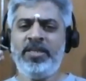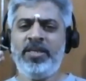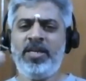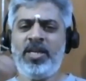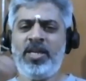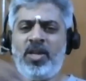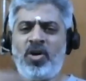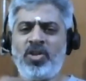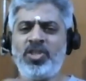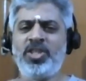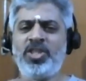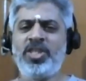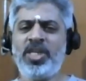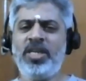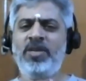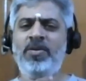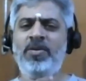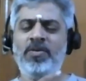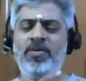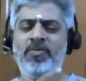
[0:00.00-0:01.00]
a logical
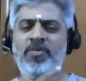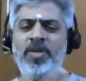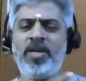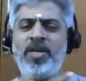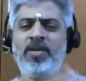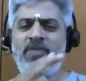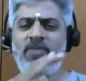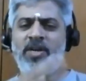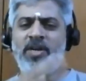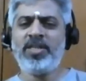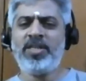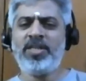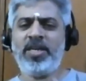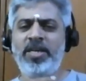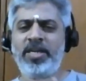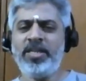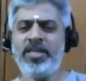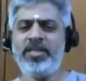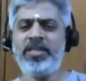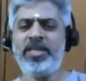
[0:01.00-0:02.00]
way of
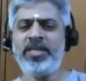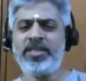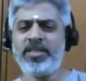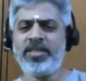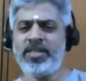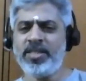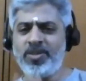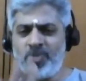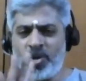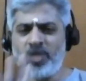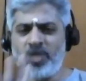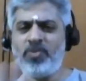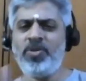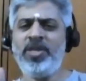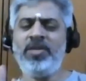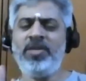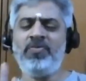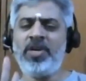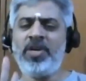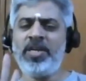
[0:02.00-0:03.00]
understanding things is what we
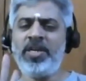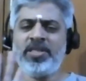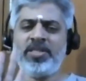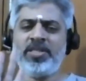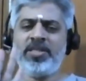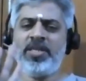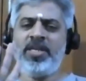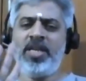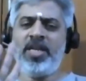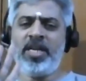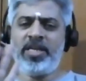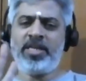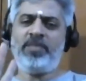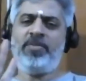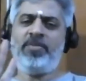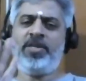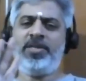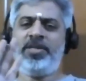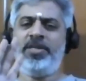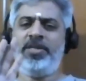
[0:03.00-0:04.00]
define as
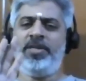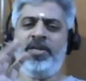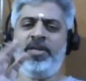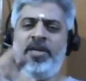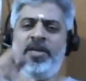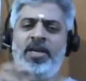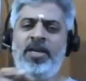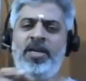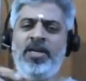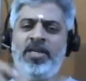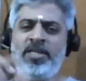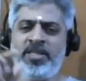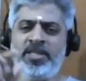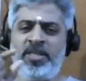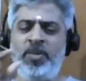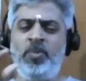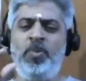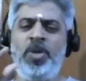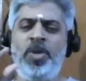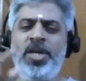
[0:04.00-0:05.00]
enlightenment here.
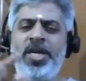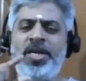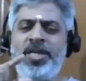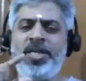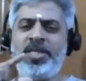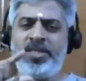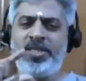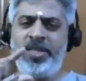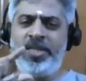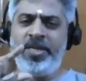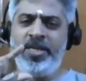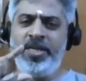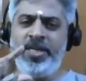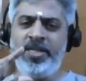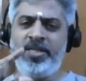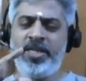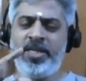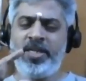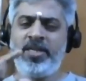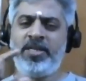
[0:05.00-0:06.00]
Simply
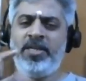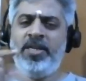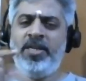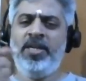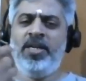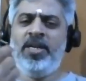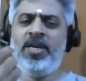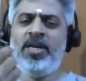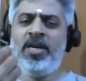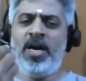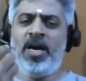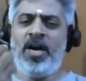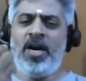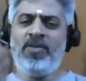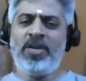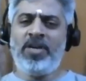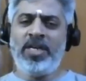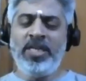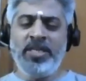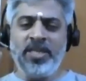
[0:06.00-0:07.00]
understanding that
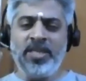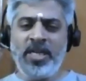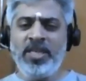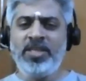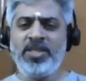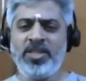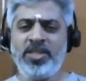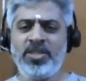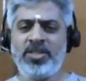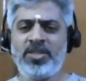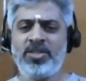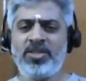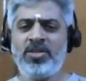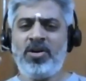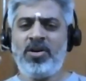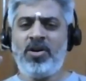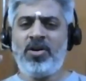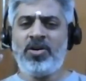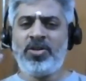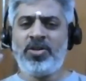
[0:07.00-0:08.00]
our intelligence
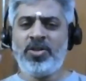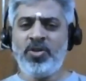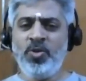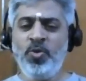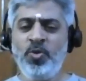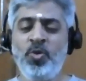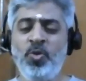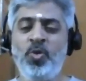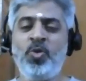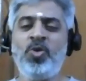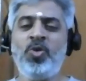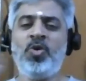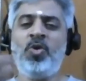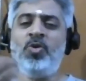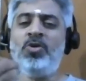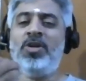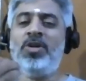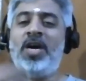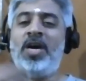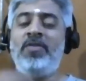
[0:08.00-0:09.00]
or you
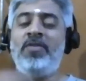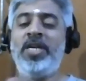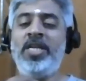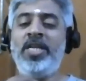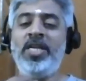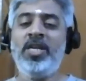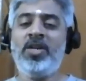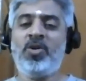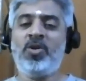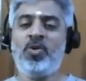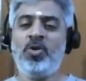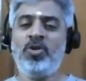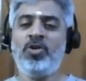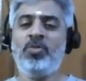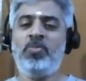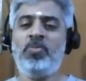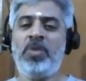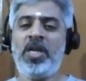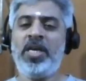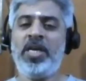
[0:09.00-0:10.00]
don't have any role to
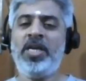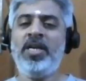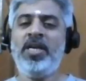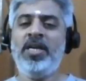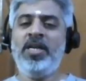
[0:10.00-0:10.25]
play